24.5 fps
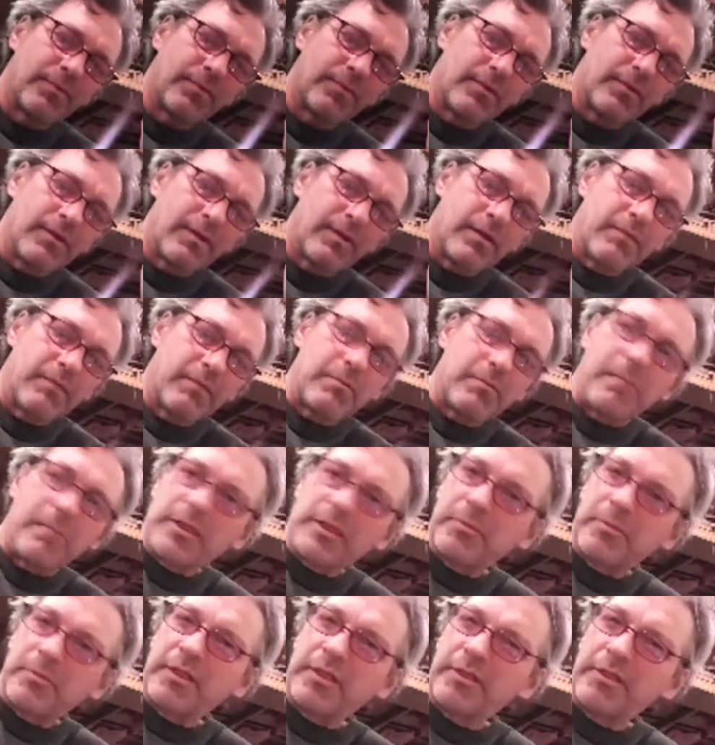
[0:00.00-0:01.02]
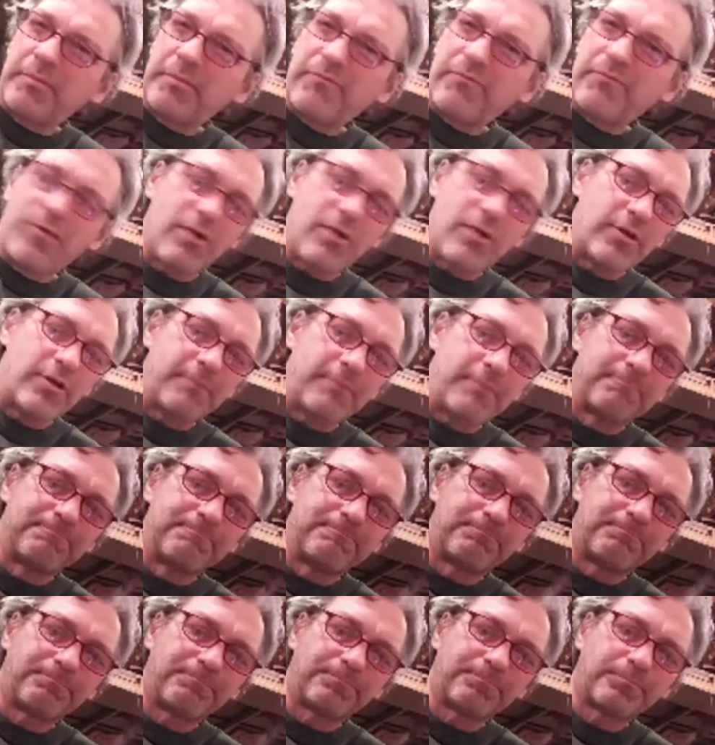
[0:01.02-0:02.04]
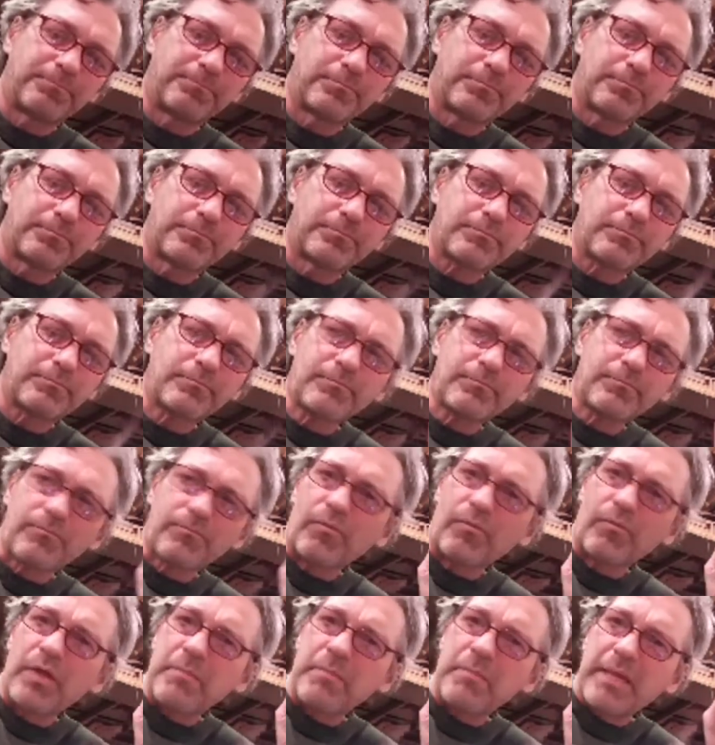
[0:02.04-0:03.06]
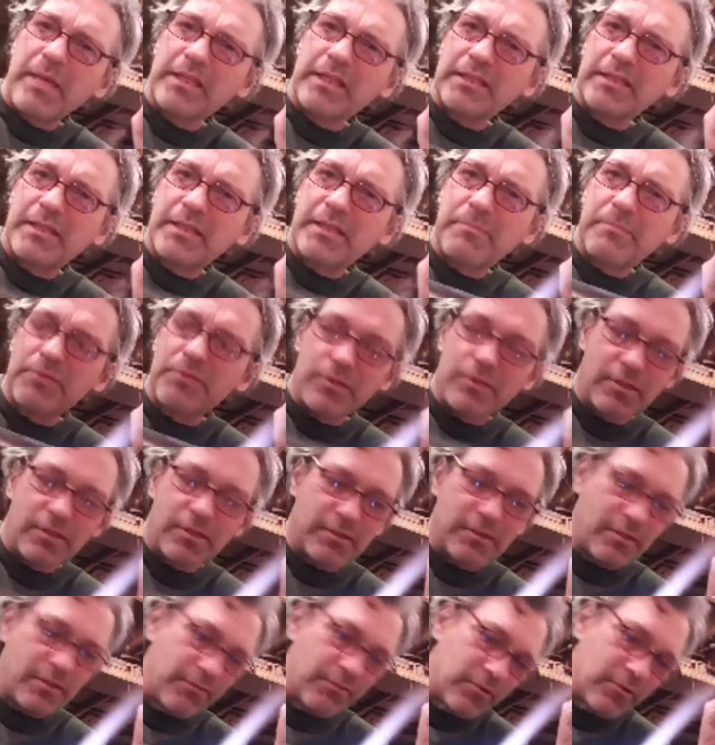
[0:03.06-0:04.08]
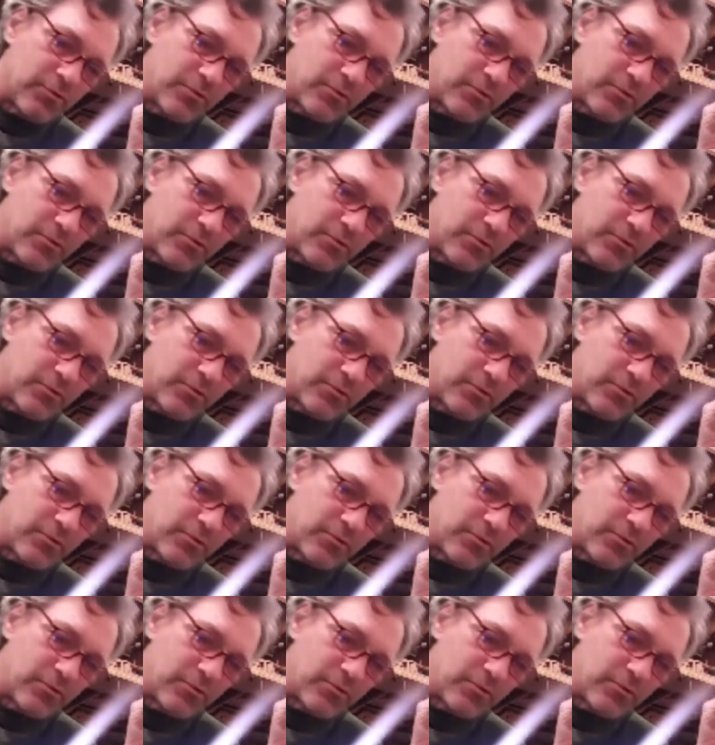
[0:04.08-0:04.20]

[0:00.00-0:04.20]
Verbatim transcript: I'm melting them a little bit farther to make the tip of